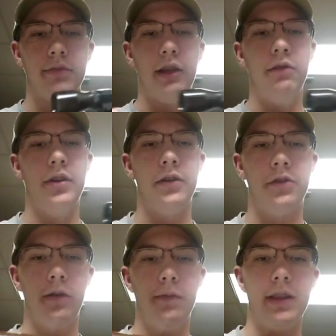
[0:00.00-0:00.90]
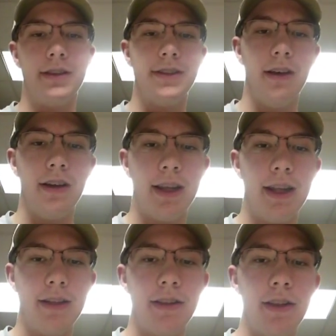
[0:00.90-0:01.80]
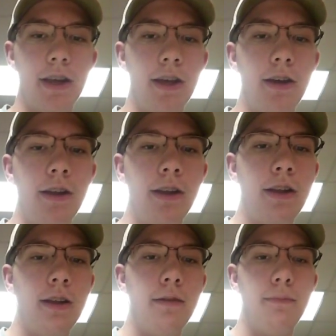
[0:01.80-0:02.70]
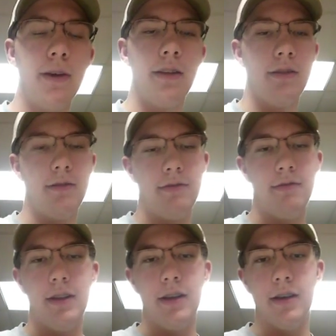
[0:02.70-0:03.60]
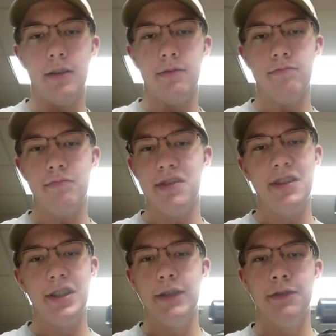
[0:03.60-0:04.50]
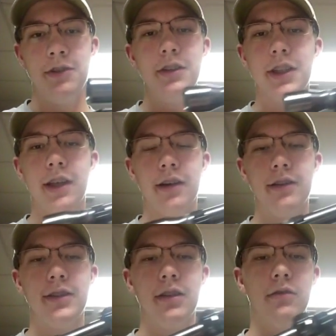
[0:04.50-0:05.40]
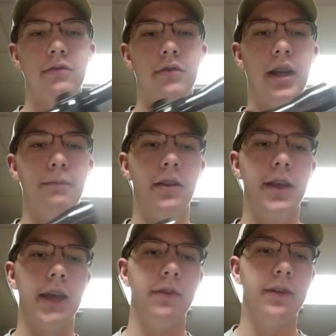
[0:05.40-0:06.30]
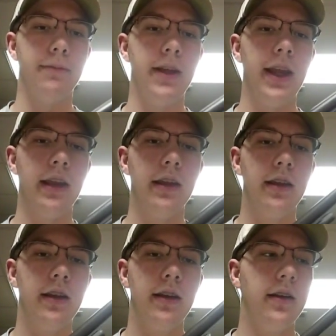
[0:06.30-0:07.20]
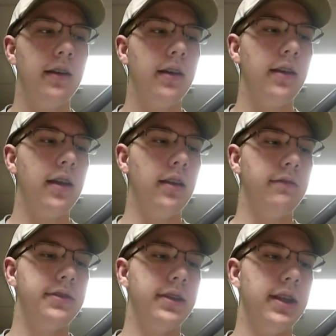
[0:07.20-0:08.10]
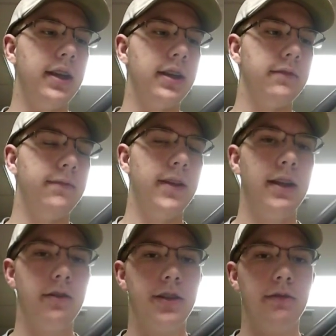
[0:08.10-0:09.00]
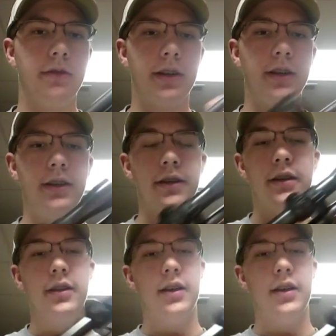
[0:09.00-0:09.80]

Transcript: Usually the truth with the son gets the gun, but his son never took the gun, so grandmother gave it to me. I love this thing. It's a flat-out shooting gun.